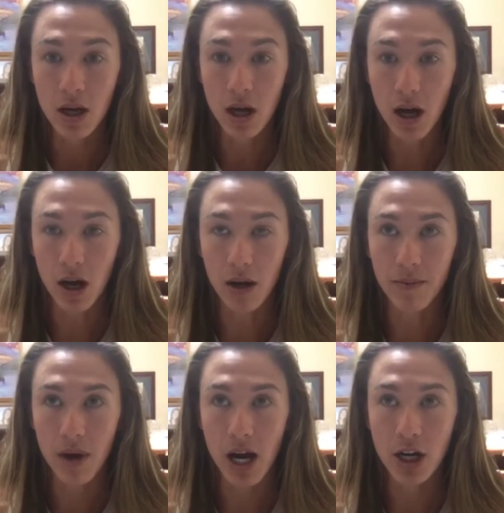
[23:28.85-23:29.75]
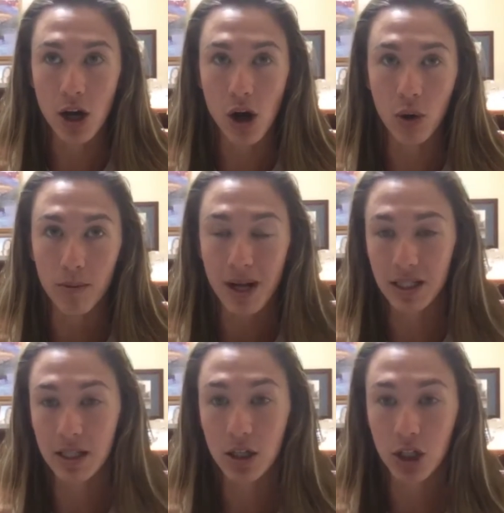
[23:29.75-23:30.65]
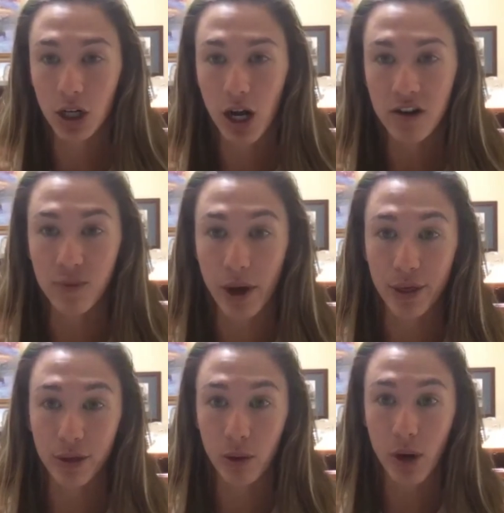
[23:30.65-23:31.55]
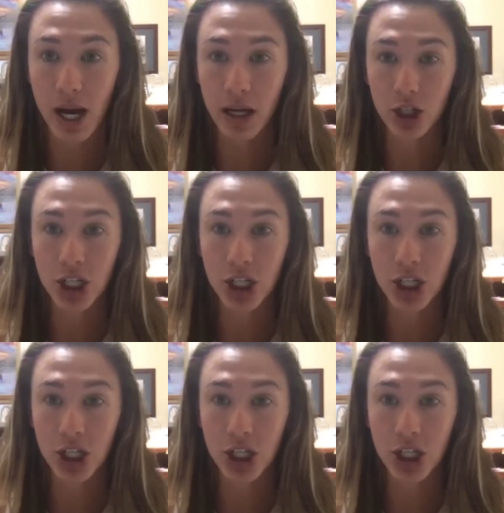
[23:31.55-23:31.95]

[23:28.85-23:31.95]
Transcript: I know my sister kind of went through it.